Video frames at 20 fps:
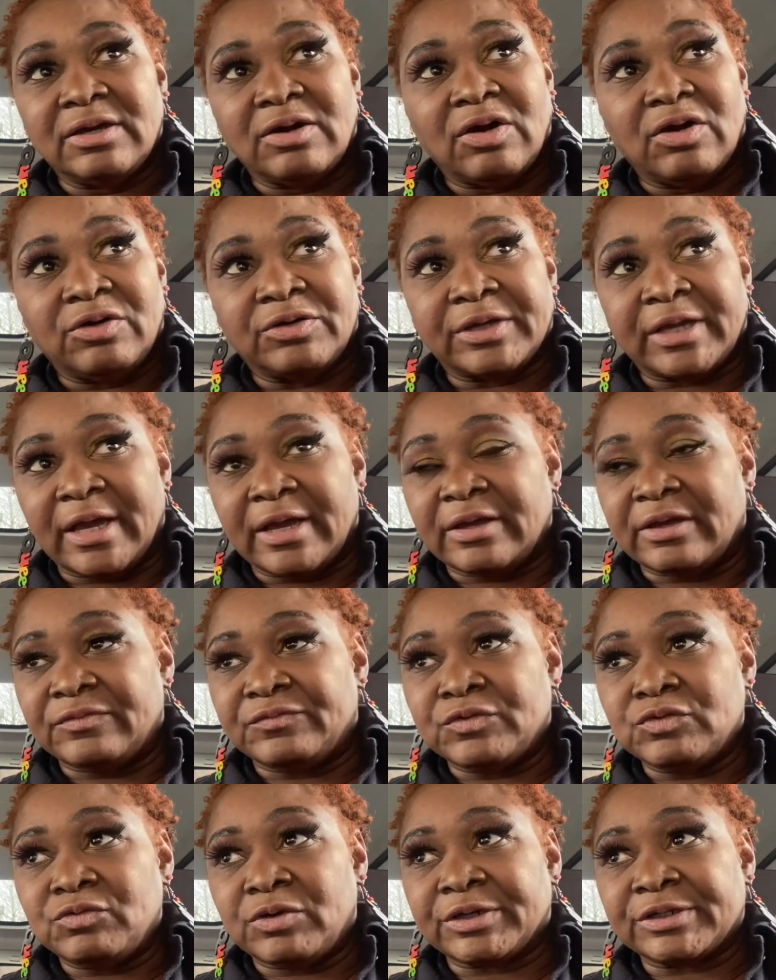Okay, if
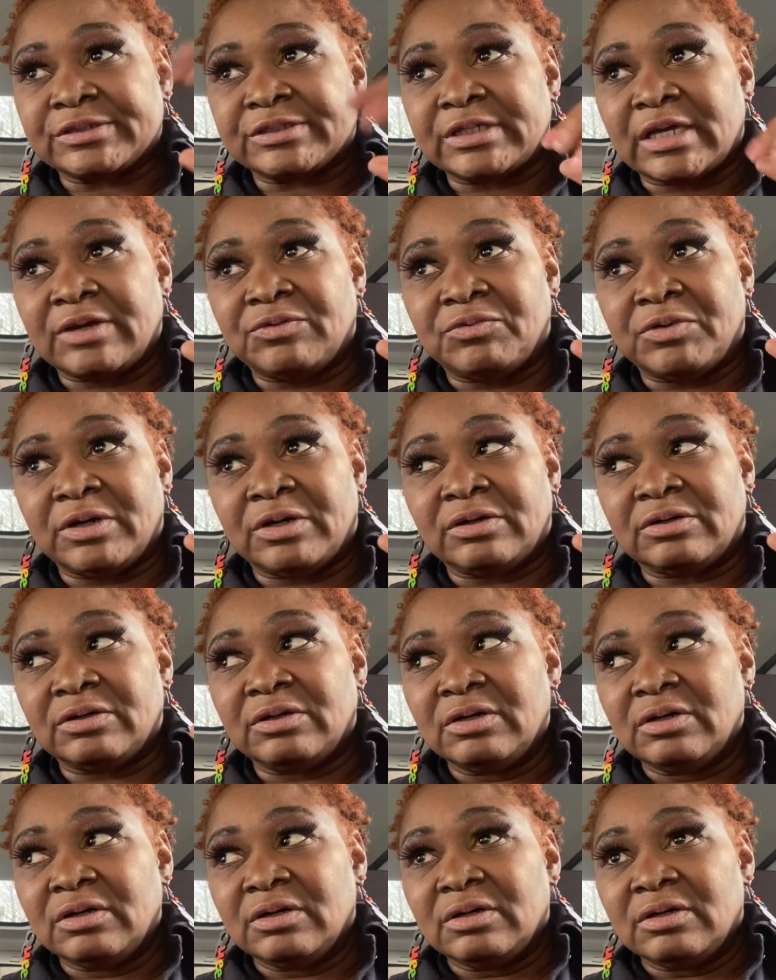you want to say, well,
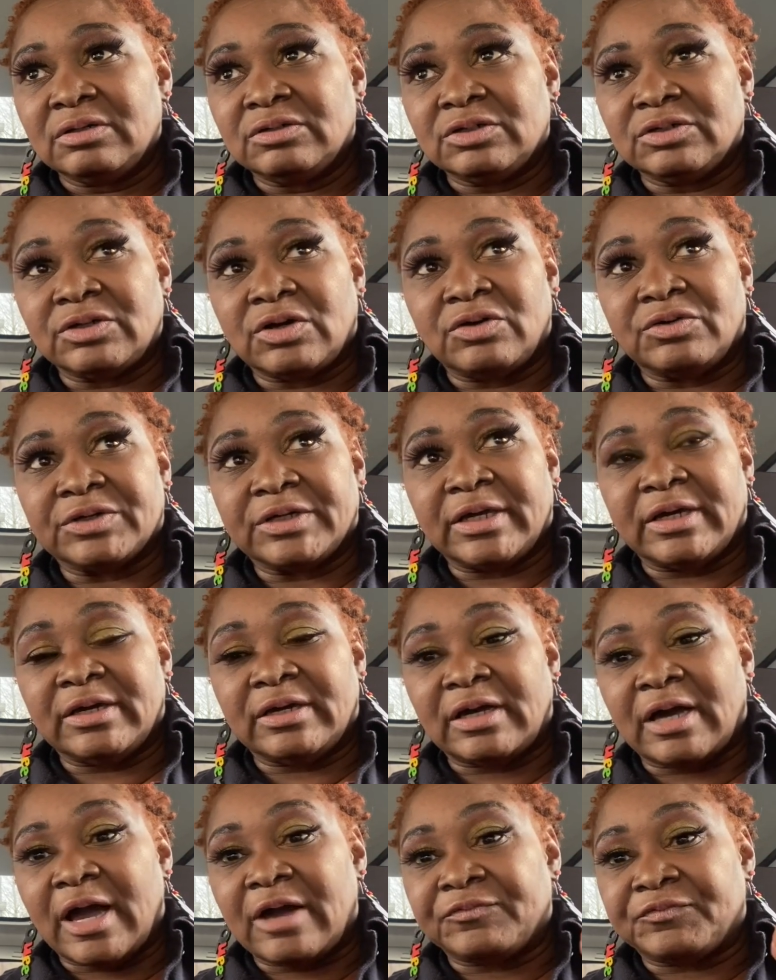
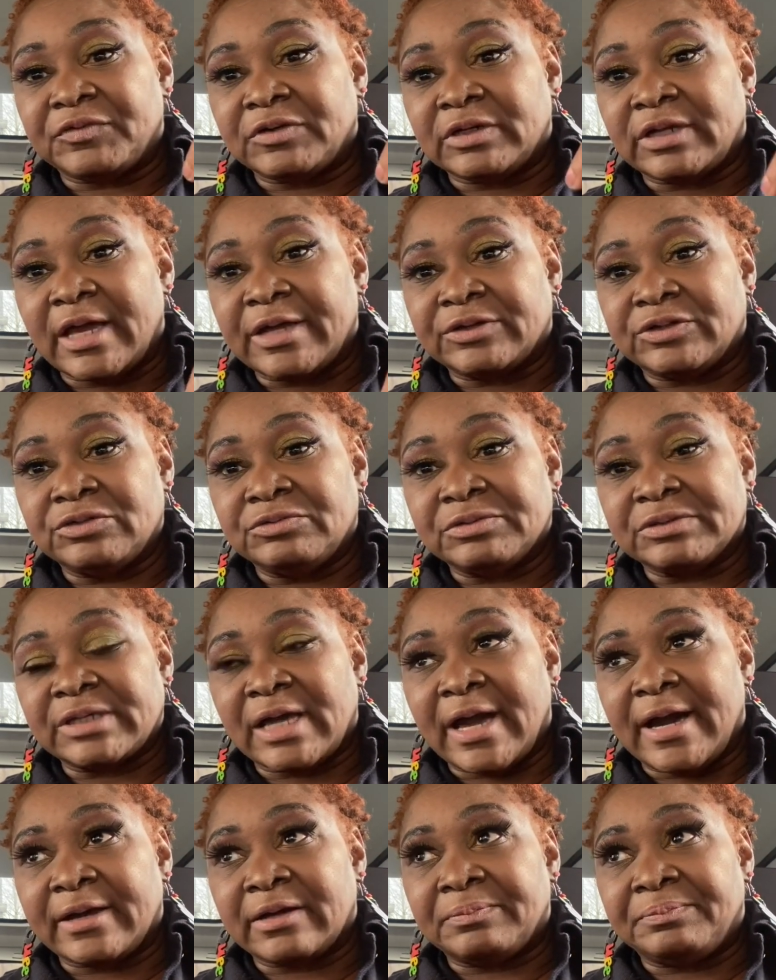Gayle, I feel like you was
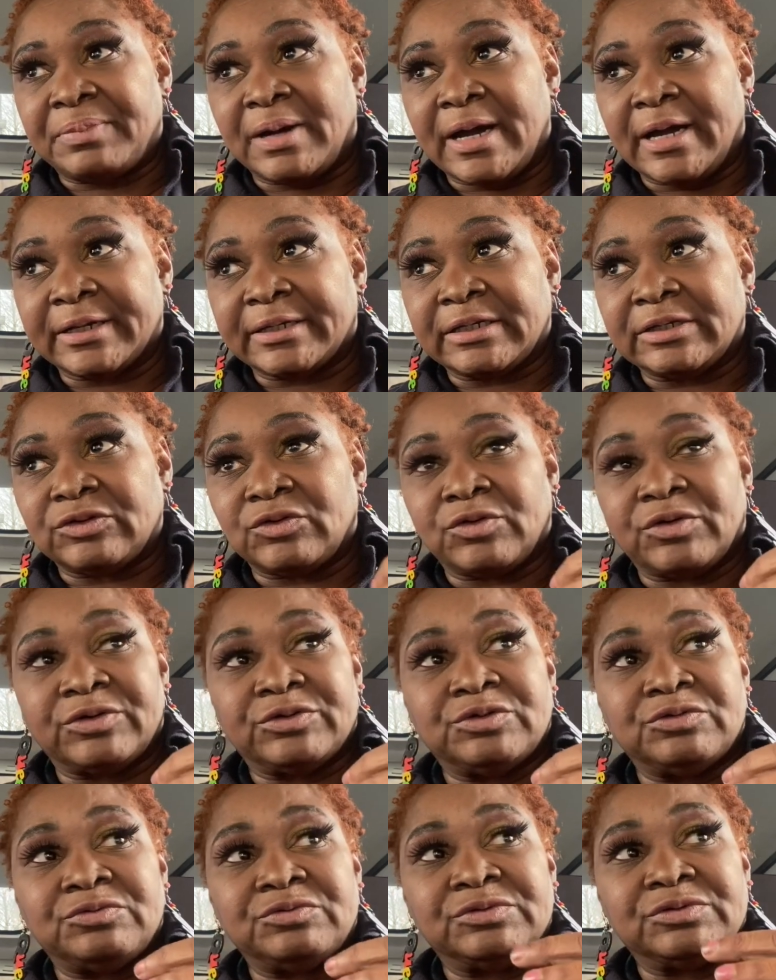out of pocket, or
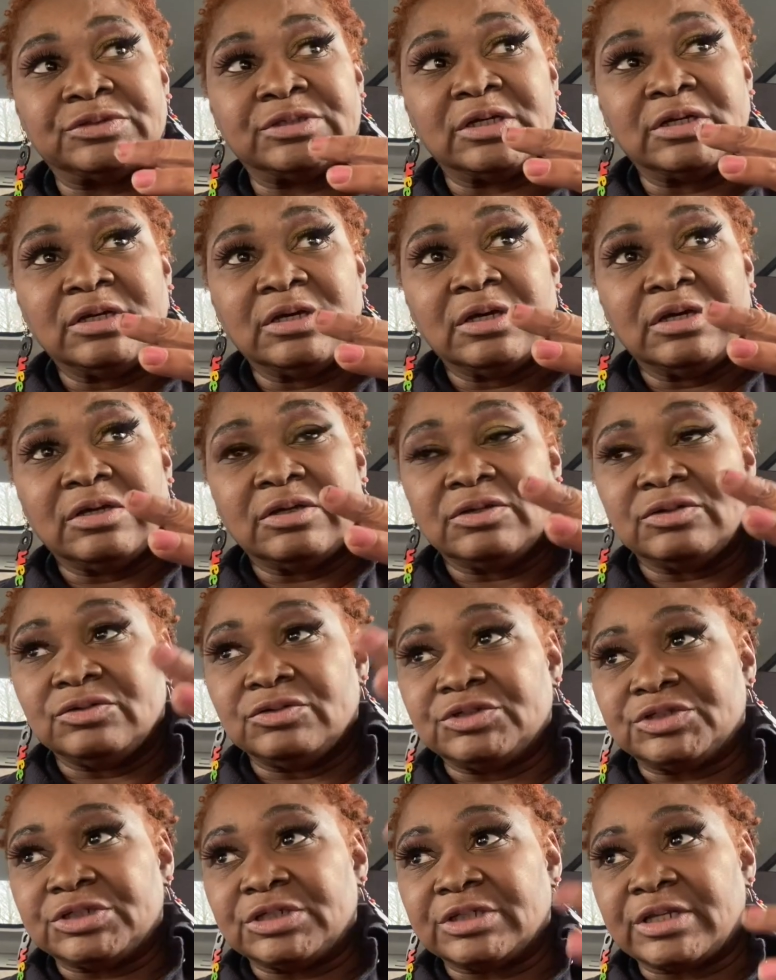you
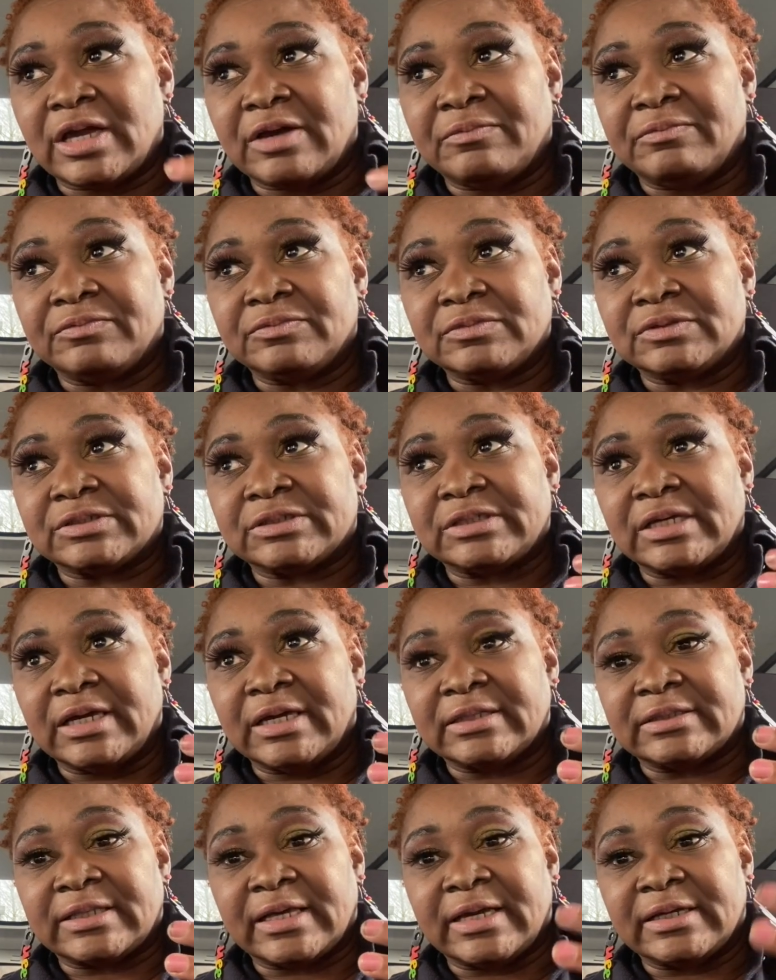shouldn't have
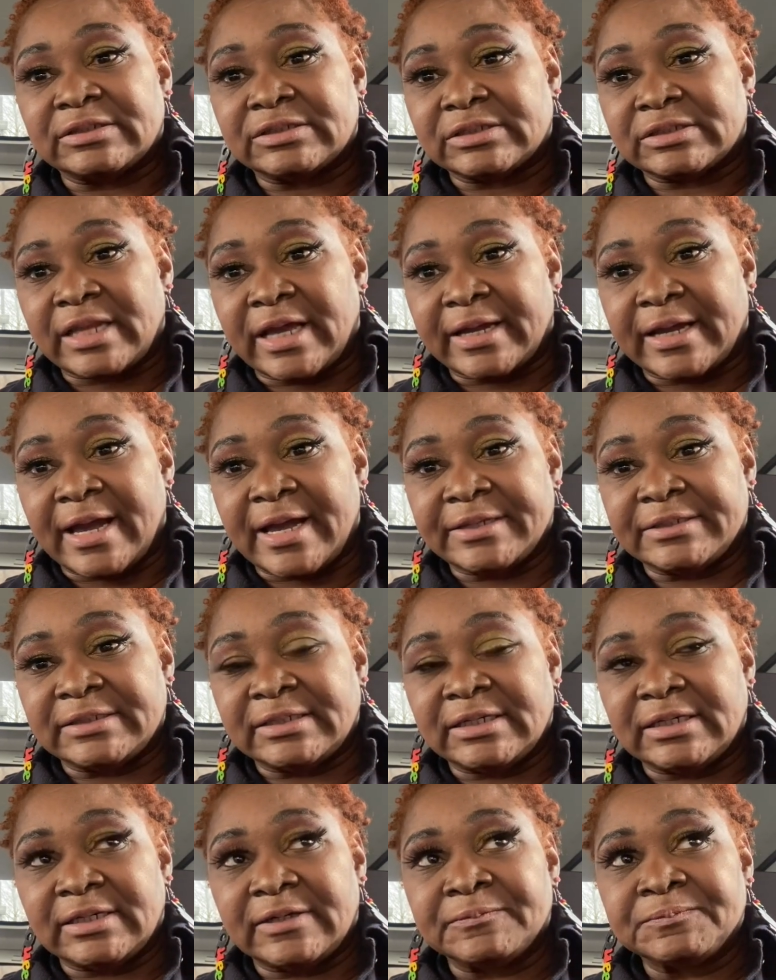said that, just like I
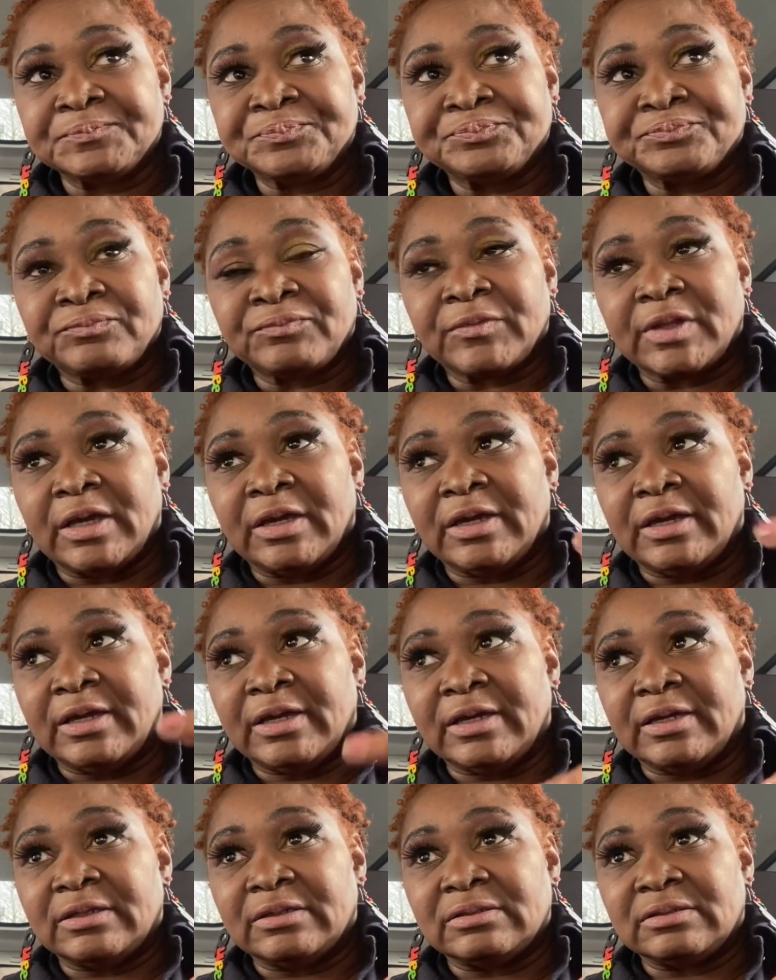did.
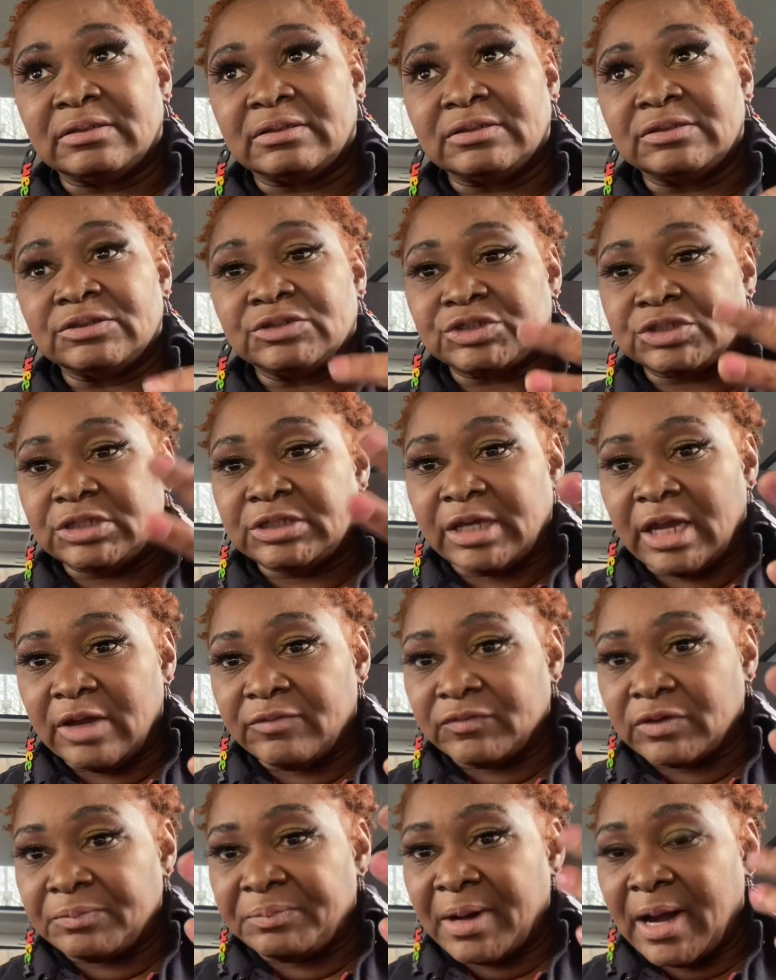And she gave
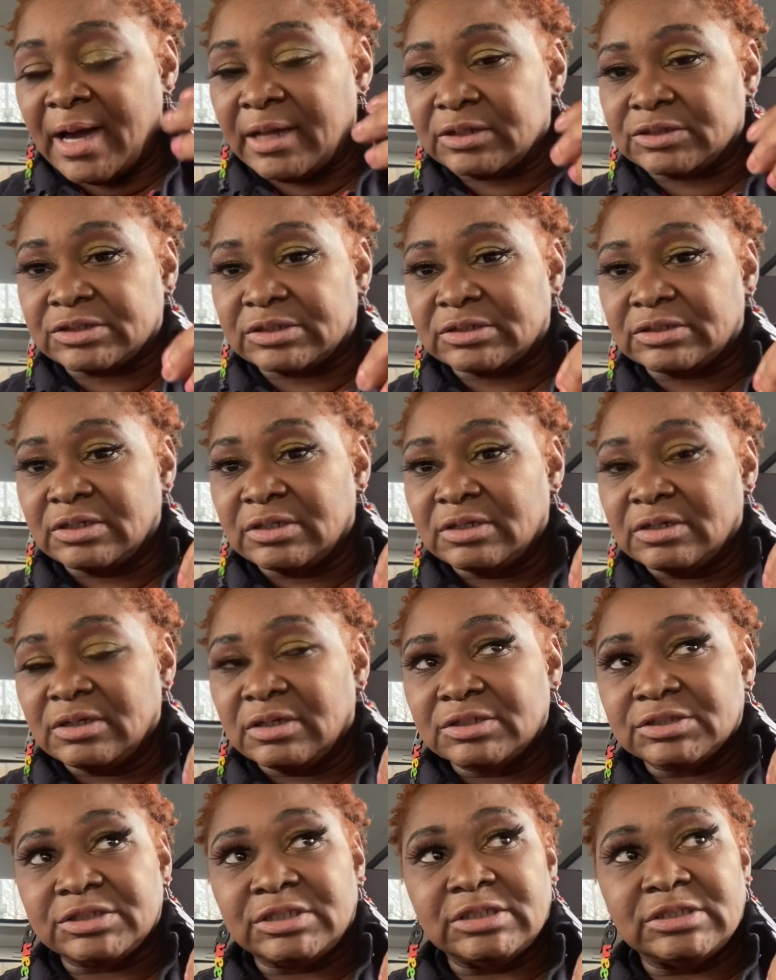an apology.
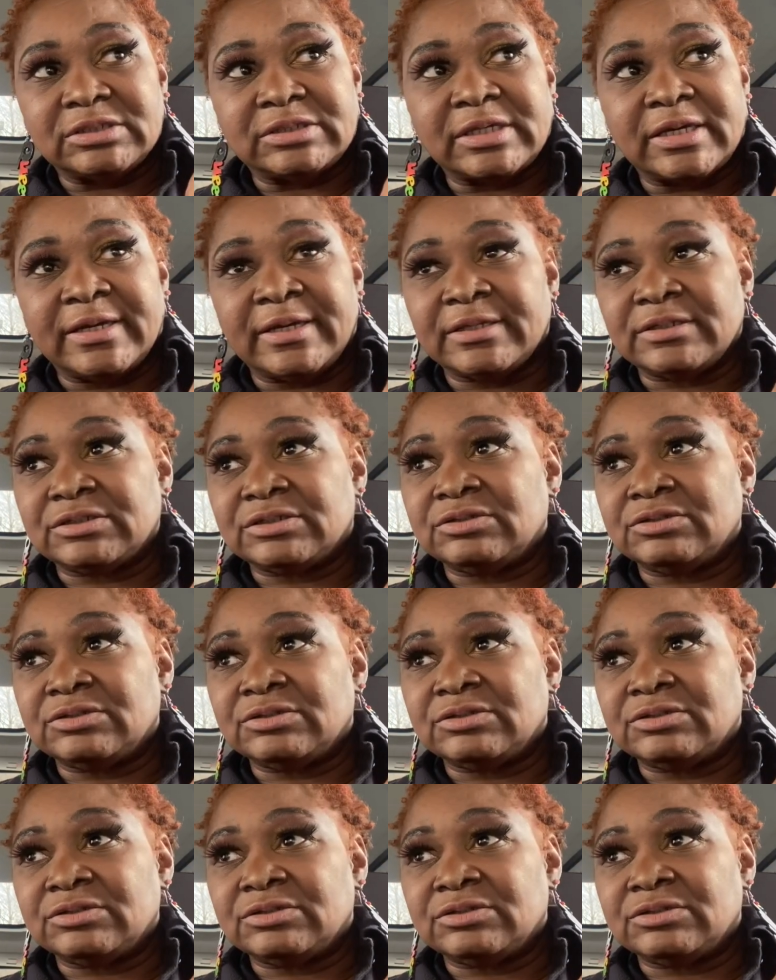She said,